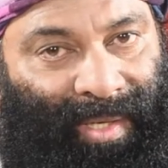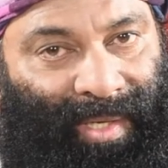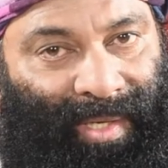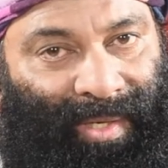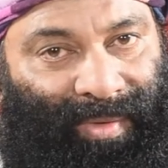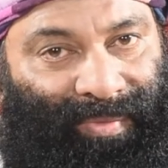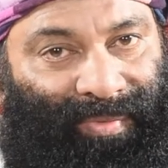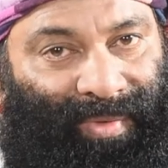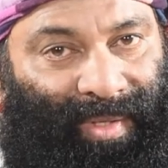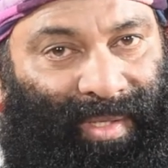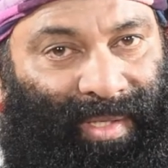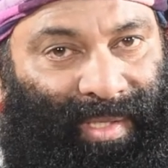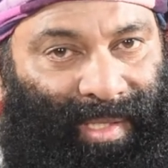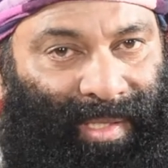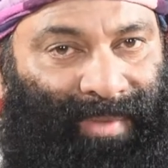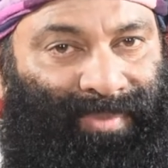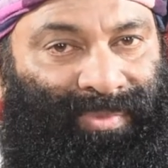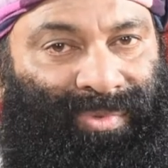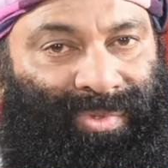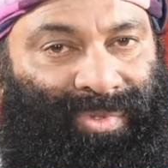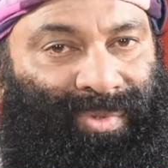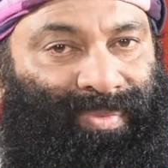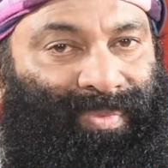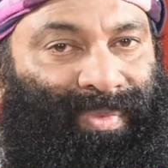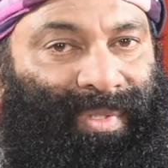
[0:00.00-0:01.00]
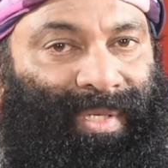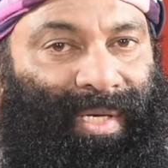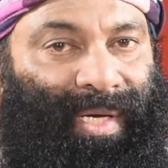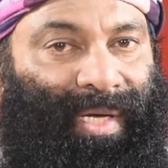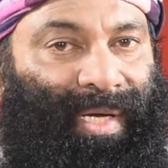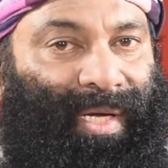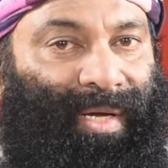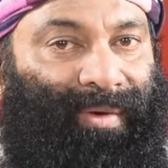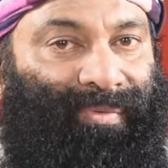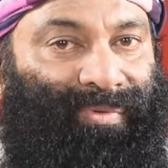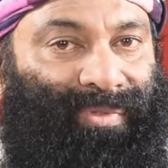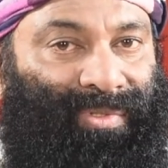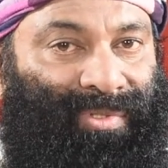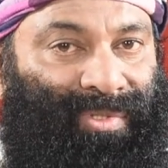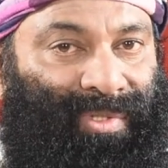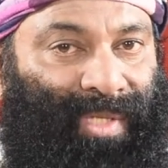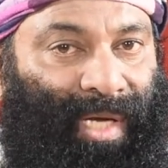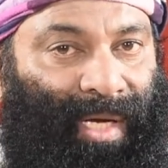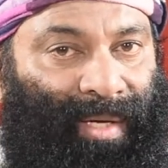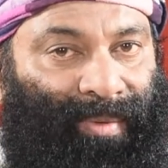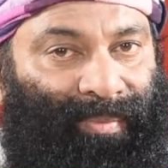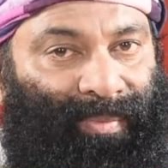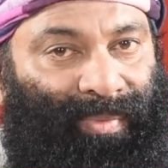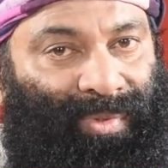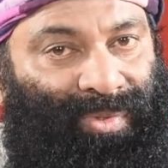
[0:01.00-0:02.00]
If they come to me, I have
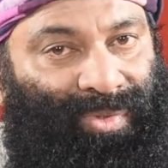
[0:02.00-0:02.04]
time.